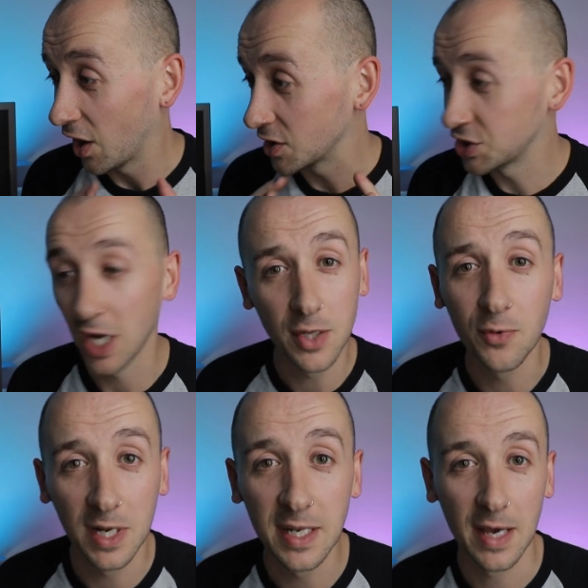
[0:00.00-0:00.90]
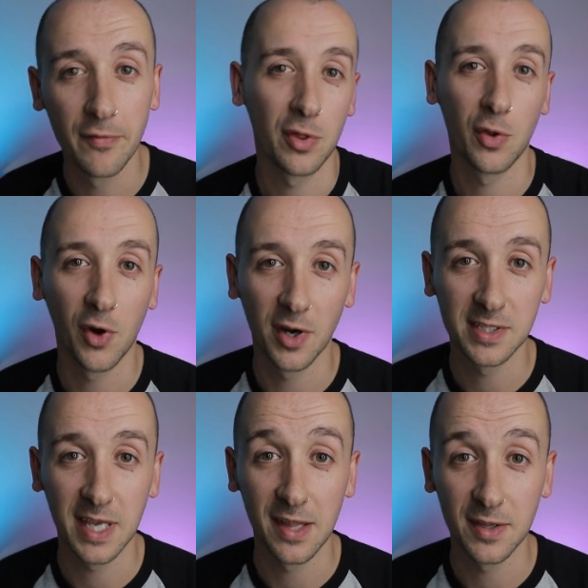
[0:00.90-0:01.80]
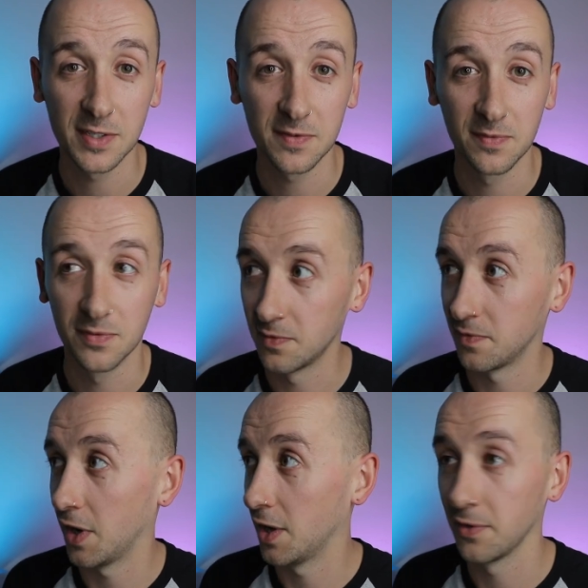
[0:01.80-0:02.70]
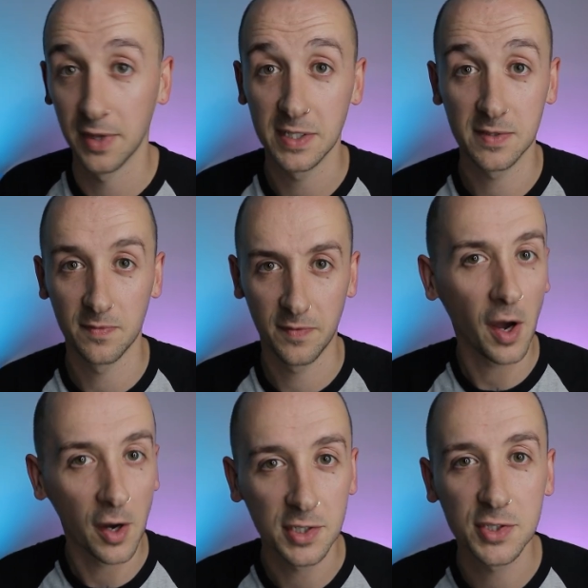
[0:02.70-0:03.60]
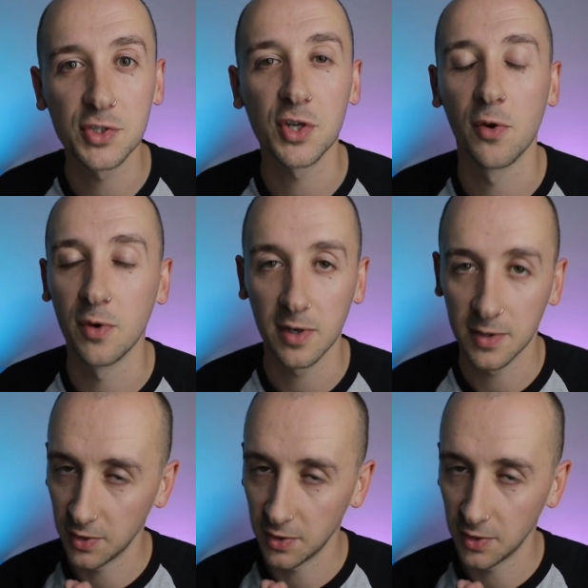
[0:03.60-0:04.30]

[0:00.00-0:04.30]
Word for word: I genuinely never thought I'd get this far this fast, so